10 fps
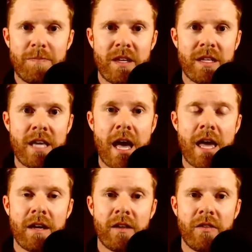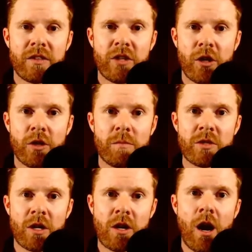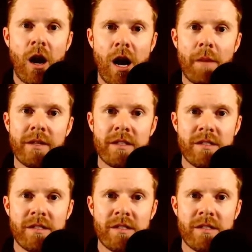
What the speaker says: yet the terms are commonly